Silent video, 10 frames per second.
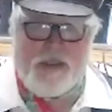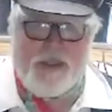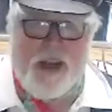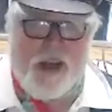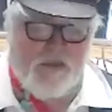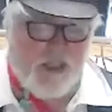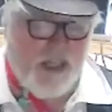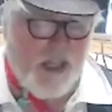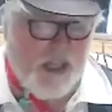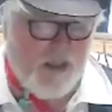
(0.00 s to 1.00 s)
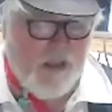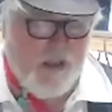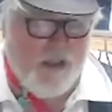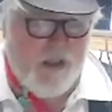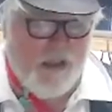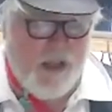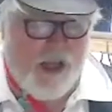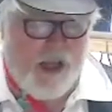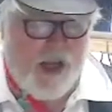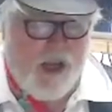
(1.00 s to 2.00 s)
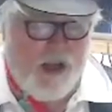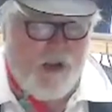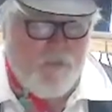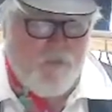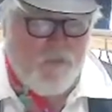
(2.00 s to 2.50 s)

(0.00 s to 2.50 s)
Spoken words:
starves to death.